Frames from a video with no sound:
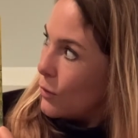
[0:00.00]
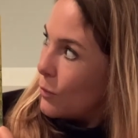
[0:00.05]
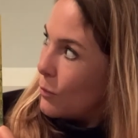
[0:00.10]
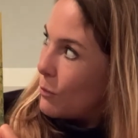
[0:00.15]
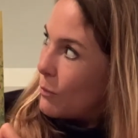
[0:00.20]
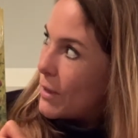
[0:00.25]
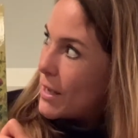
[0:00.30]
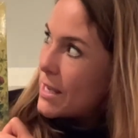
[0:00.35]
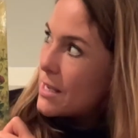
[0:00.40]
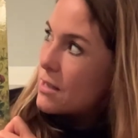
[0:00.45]

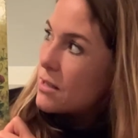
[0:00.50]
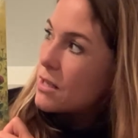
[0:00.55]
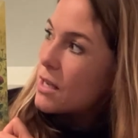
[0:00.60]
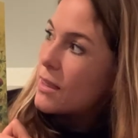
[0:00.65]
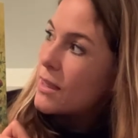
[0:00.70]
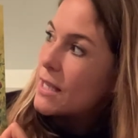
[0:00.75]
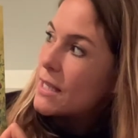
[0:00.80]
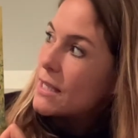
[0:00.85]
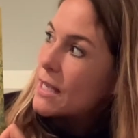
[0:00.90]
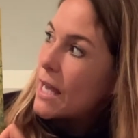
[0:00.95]
based on
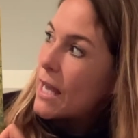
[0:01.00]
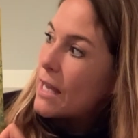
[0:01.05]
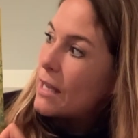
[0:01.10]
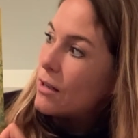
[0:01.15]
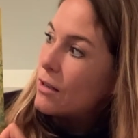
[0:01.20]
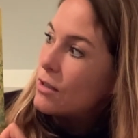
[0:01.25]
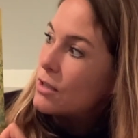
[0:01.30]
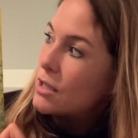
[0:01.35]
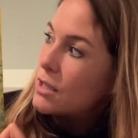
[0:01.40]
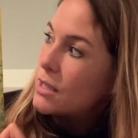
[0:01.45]
the
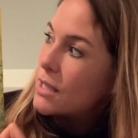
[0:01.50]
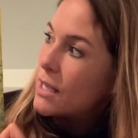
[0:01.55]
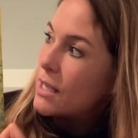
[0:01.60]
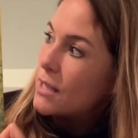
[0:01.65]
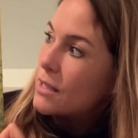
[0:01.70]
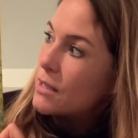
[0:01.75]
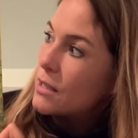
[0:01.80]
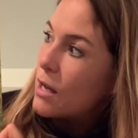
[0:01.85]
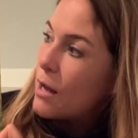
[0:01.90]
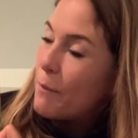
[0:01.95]
title,
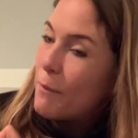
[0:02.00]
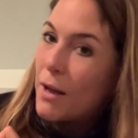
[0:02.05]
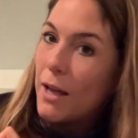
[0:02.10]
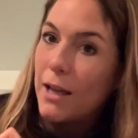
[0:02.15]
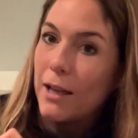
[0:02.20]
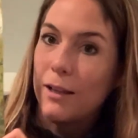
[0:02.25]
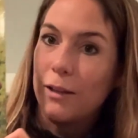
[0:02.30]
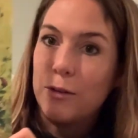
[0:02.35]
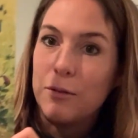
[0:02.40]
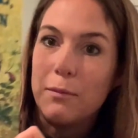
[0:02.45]
Stand Tall,
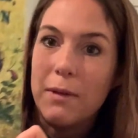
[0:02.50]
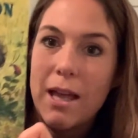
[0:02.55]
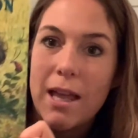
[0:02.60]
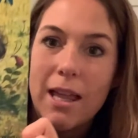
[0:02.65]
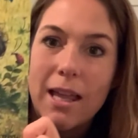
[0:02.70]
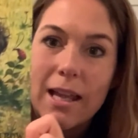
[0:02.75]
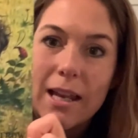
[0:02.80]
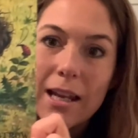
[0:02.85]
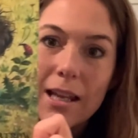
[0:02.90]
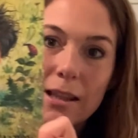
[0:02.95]
Molly Lou
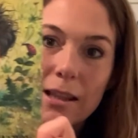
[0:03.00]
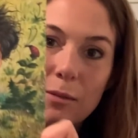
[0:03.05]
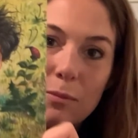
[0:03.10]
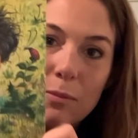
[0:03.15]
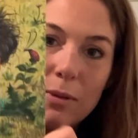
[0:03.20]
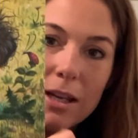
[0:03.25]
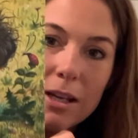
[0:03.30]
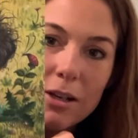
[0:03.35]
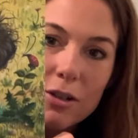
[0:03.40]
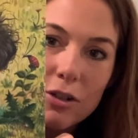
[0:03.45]
Mellon, and the
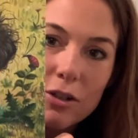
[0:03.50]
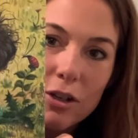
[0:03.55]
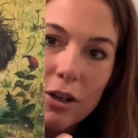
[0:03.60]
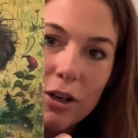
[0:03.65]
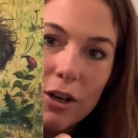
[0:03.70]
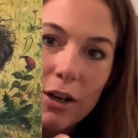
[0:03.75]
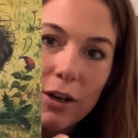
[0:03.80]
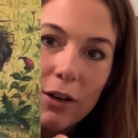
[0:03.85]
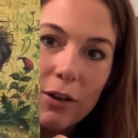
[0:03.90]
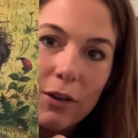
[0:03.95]

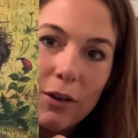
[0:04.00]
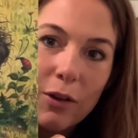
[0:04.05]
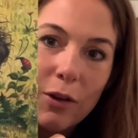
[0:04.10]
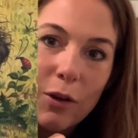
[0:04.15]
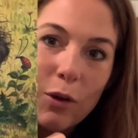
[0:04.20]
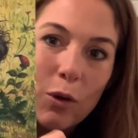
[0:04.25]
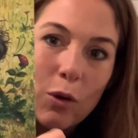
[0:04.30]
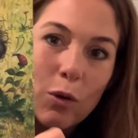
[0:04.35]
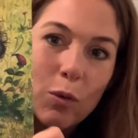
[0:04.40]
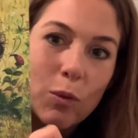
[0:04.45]
picture,
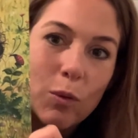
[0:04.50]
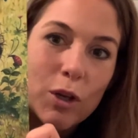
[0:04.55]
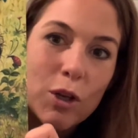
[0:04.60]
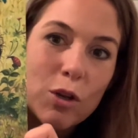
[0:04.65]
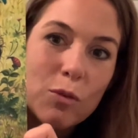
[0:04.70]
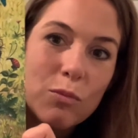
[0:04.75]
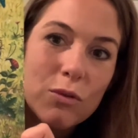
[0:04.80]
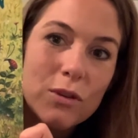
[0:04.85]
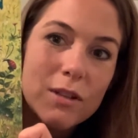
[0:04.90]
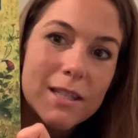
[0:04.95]
what do you
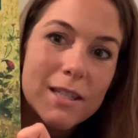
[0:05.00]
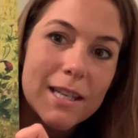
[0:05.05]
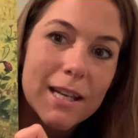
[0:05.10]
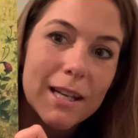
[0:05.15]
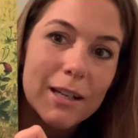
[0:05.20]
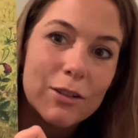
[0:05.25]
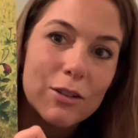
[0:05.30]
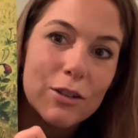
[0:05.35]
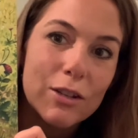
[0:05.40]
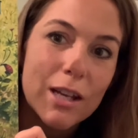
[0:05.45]

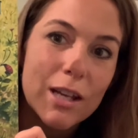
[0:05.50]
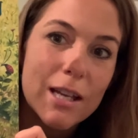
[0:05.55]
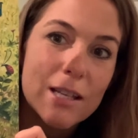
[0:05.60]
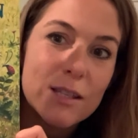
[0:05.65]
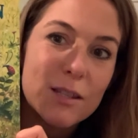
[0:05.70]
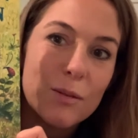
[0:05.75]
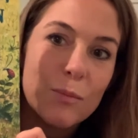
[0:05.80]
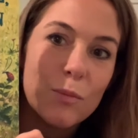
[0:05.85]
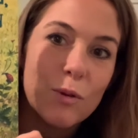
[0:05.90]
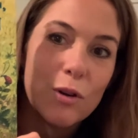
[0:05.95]
predict or guess
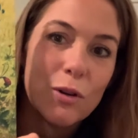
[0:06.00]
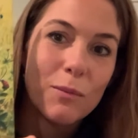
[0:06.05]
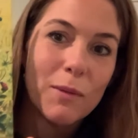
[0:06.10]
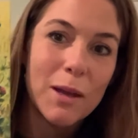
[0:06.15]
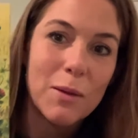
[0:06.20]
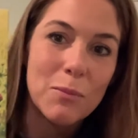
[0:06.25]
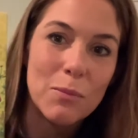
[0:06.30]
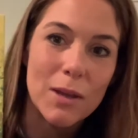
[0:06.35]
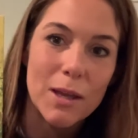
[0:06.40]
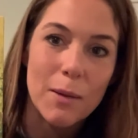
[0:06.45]
the book
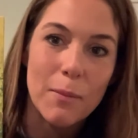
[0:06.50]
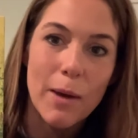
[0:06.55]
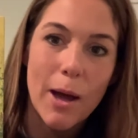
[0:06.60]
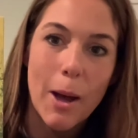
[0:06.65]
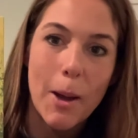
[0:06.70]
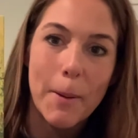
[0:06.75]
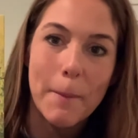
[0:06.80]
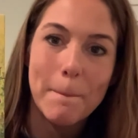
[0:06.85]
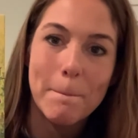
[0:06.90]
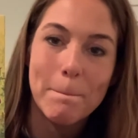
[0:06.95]
might be about?